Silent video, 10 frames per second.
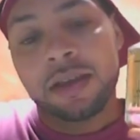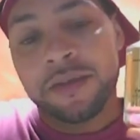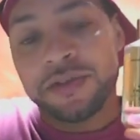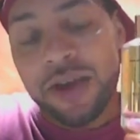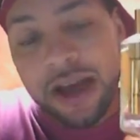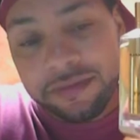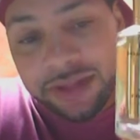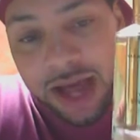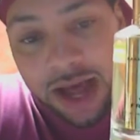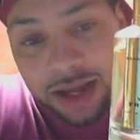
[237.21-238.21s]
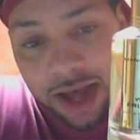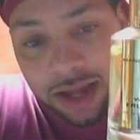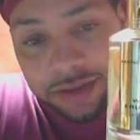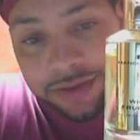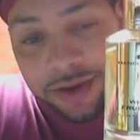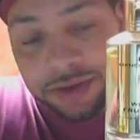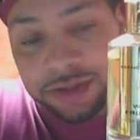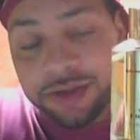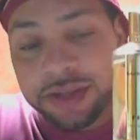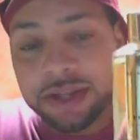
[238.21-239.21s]
If you have not gotten your nose
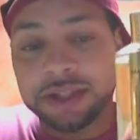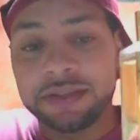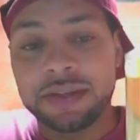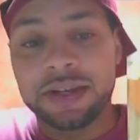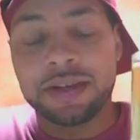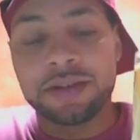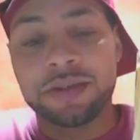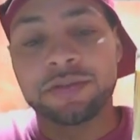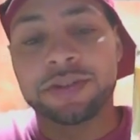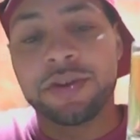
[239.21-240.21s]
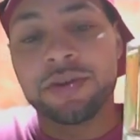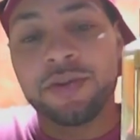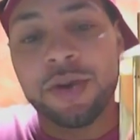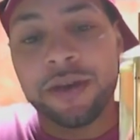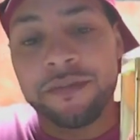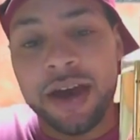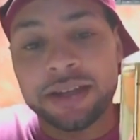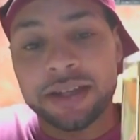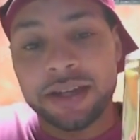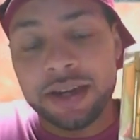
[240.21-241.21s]
on this, you need to do so quick,
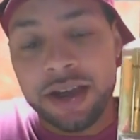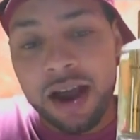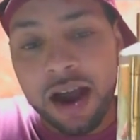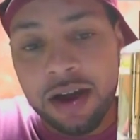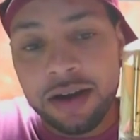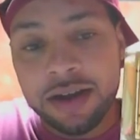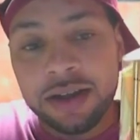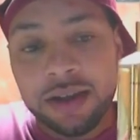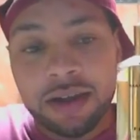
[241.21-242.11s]
fast, and in a hurry.